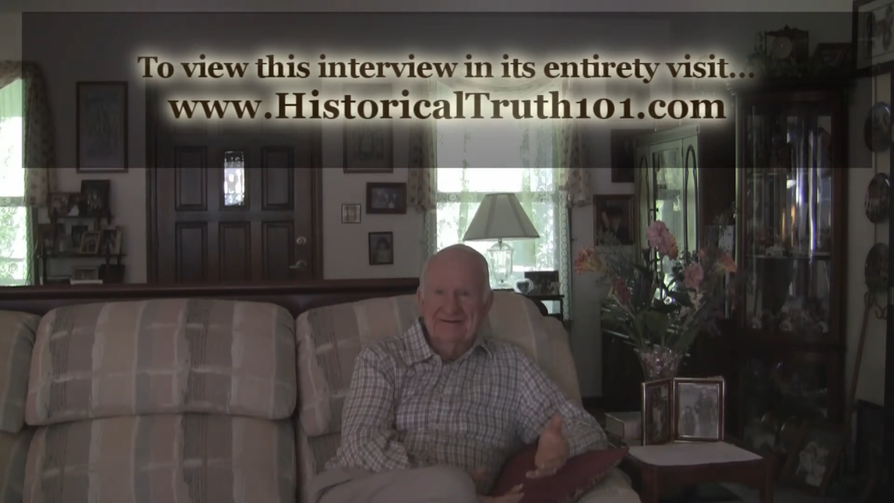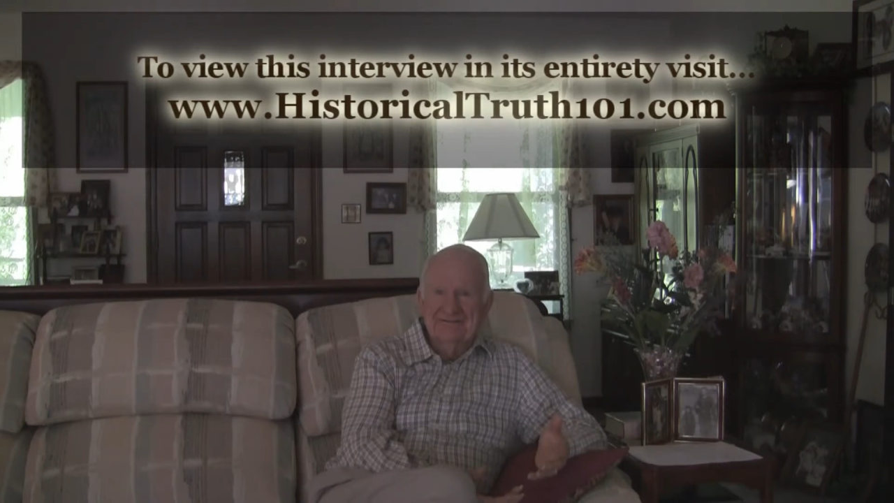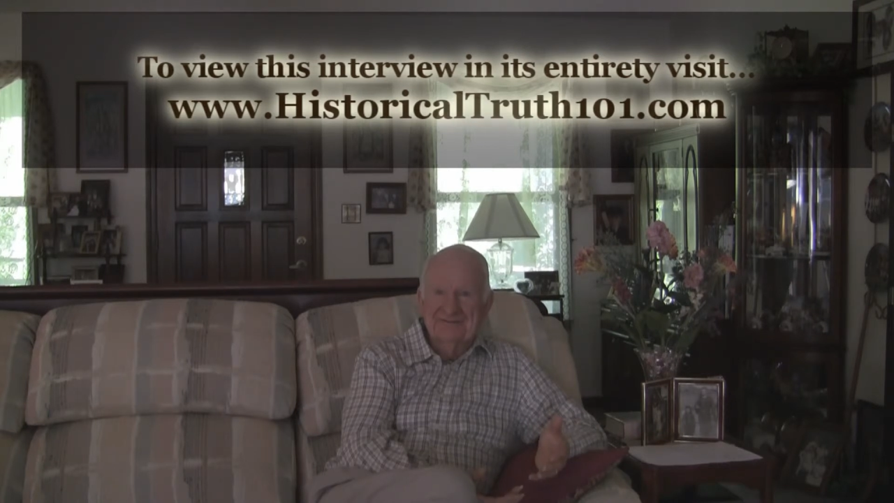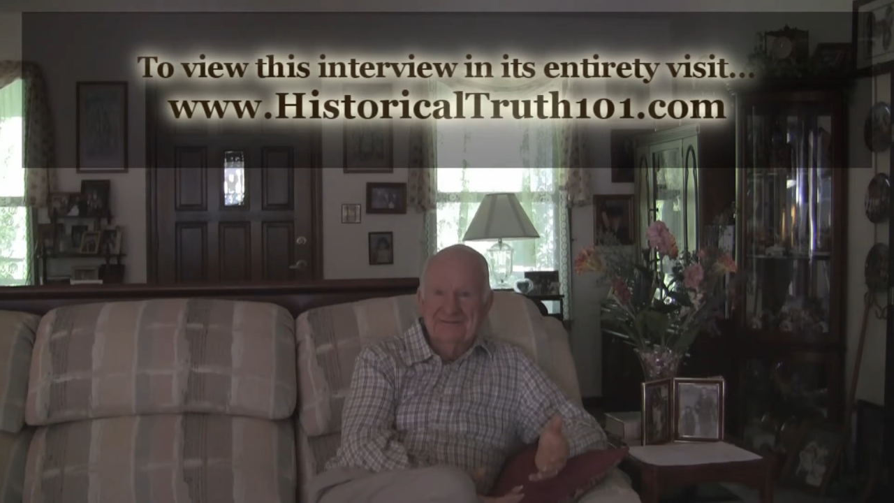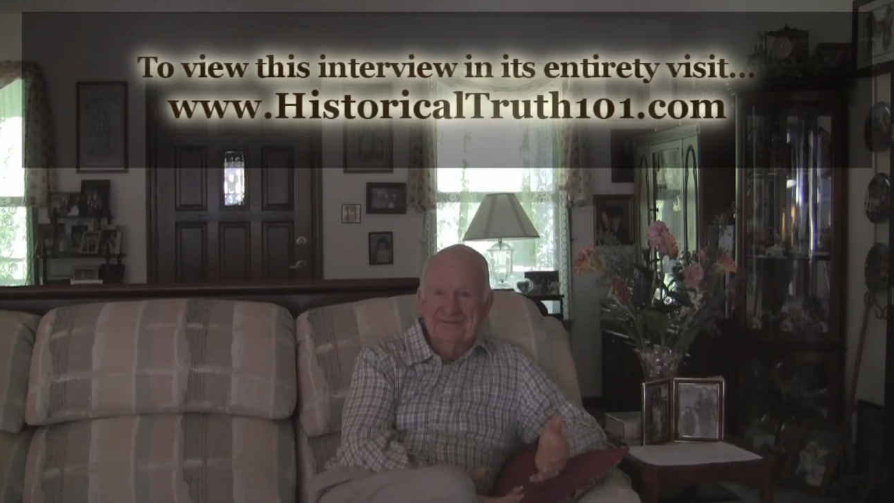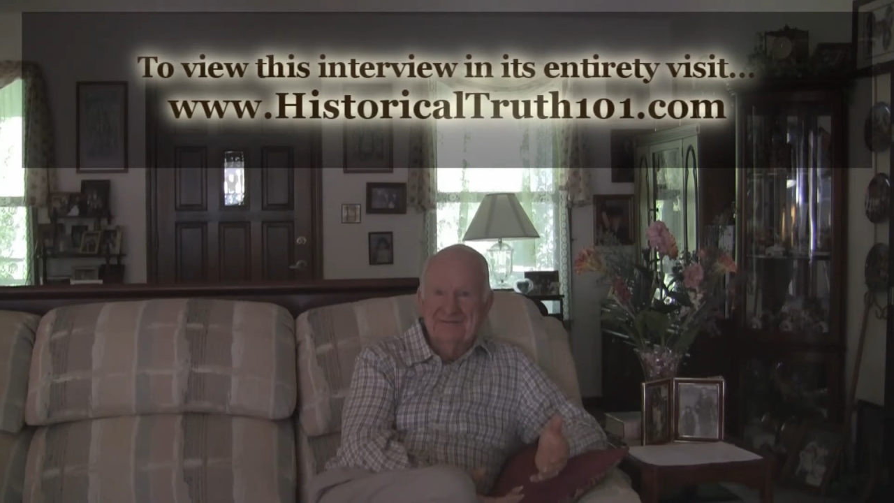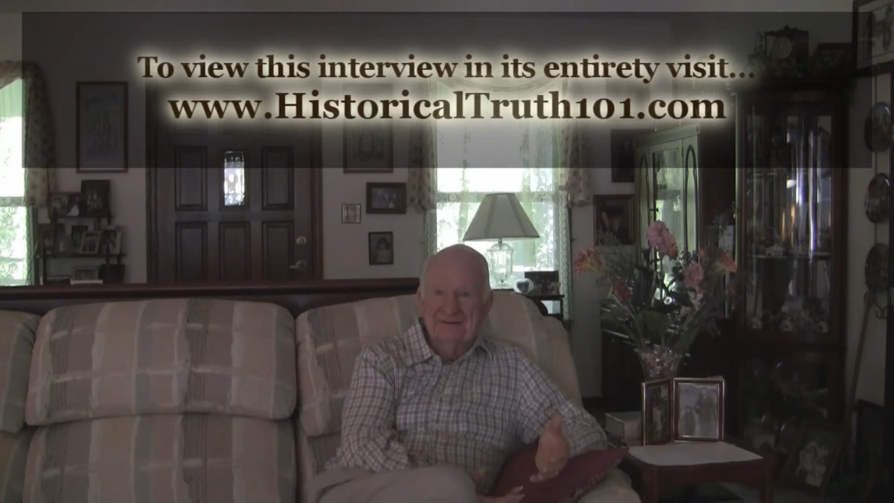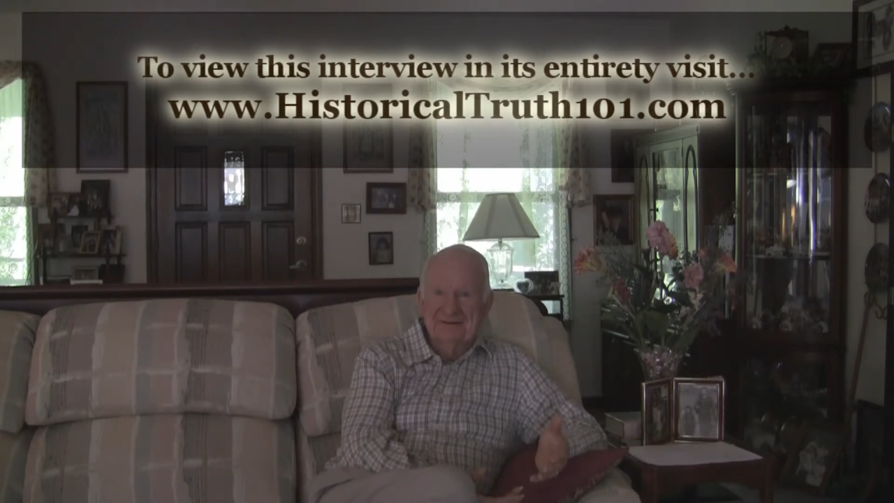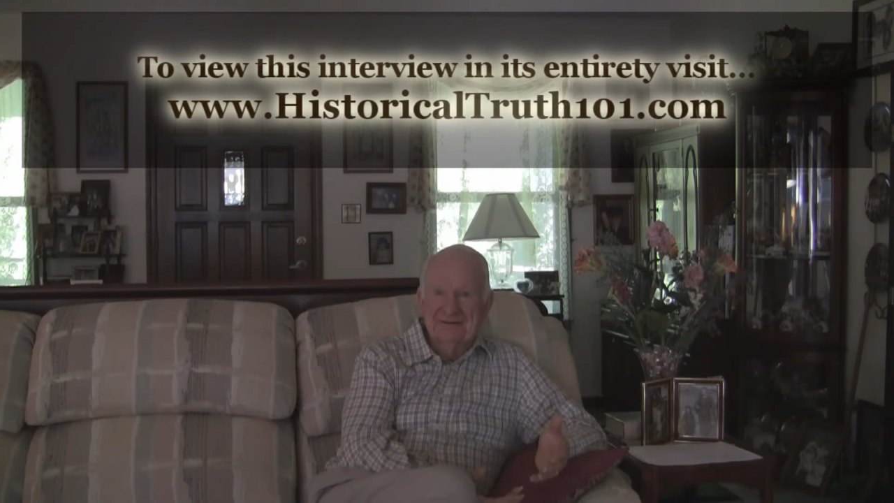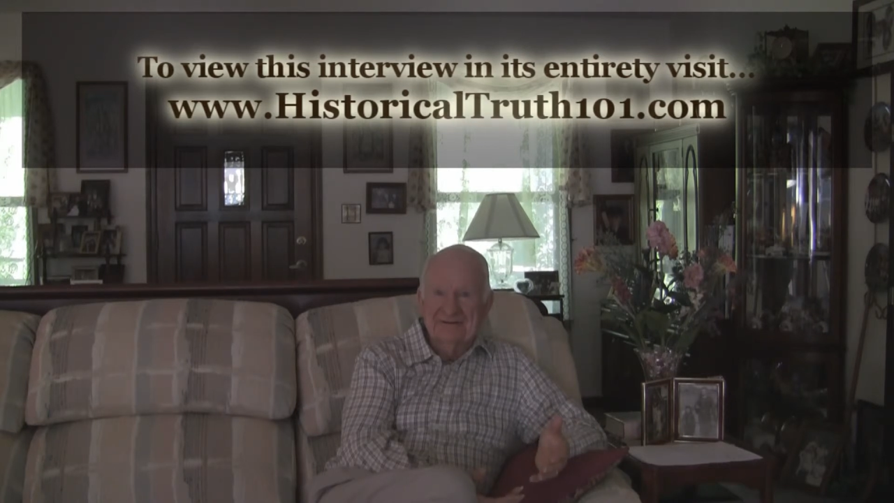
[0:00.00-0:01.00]
every 3
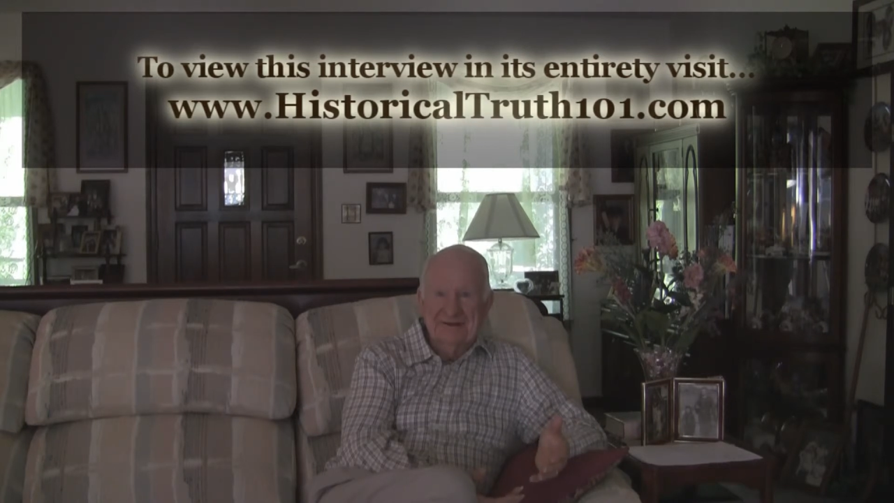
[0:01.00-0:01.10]
months.